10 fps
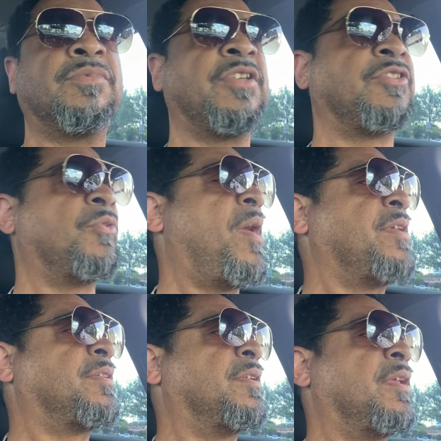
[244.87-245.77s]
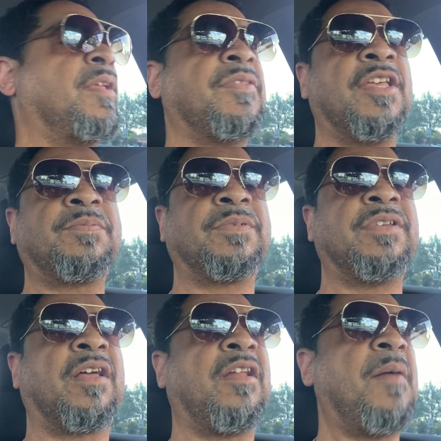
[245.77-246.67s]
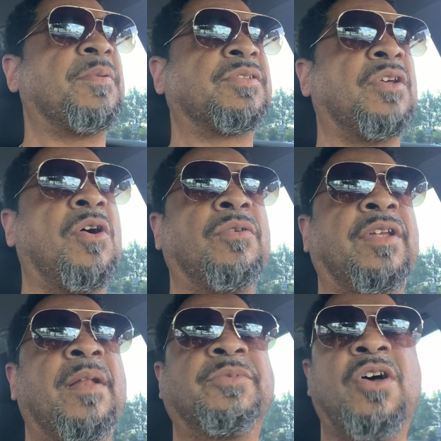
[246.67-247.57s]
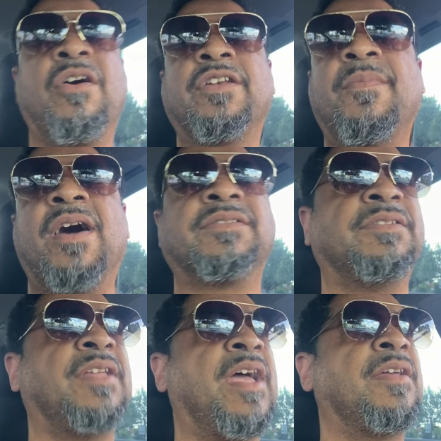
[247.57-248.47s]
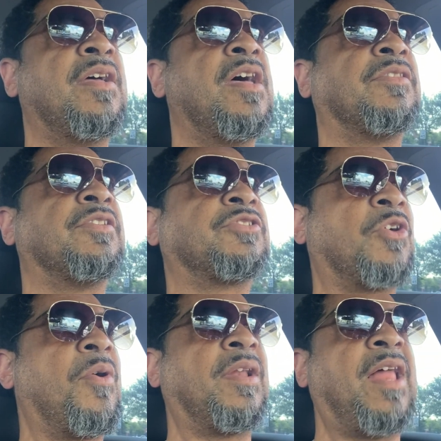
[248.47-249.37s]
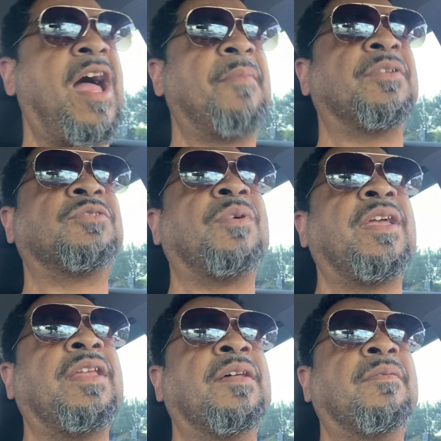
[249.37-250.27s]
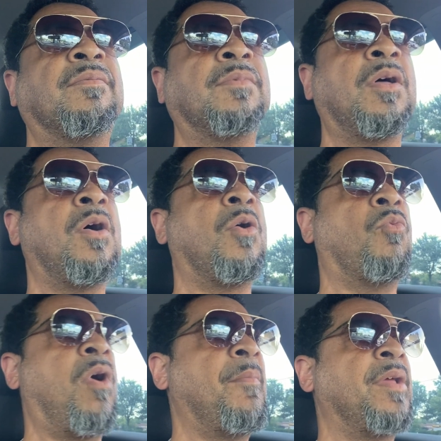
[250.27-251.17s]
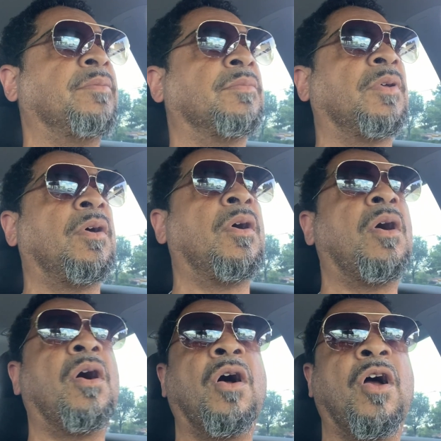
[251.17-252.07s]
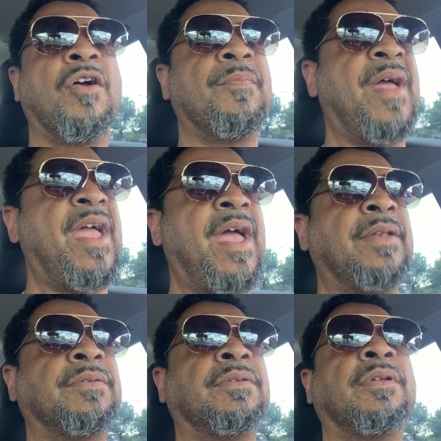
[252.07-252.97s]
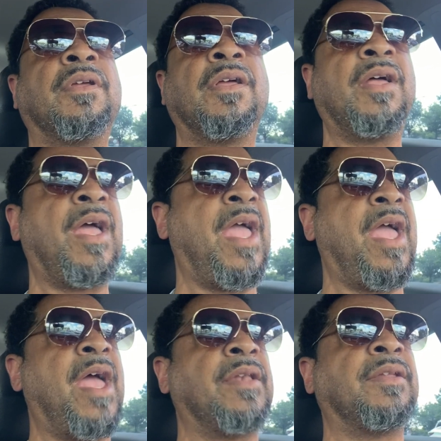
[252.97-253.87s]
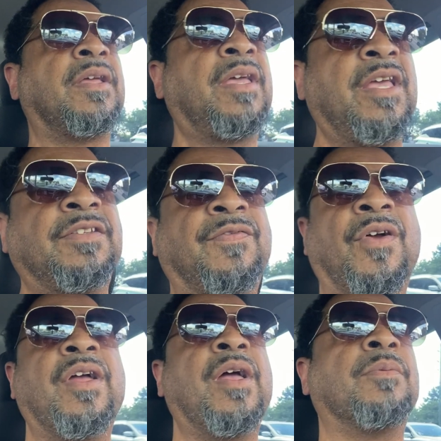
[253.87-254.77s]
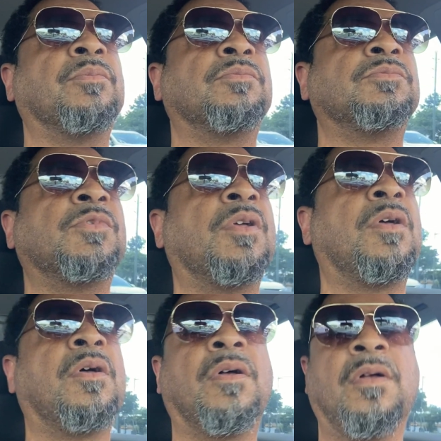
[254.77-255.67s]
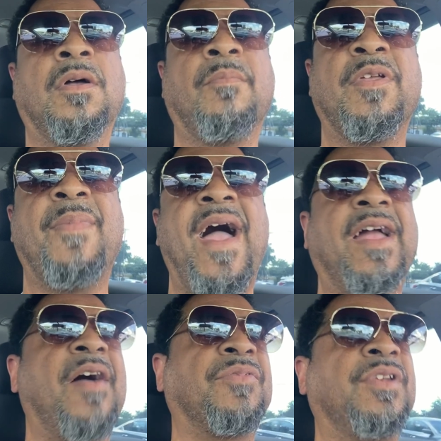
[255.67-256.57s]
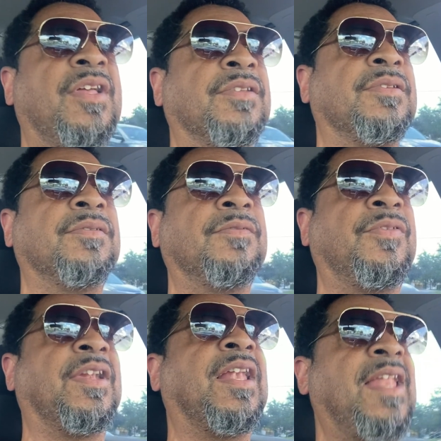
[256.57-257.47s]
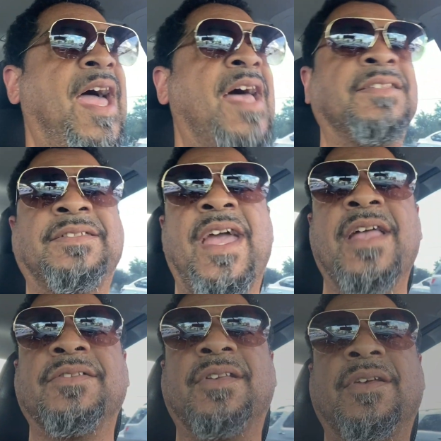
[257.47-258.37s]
situation in this particular episode that I'm talking about today, the storyline between a woman, her man, and his friend. Be back after this for the last stanza.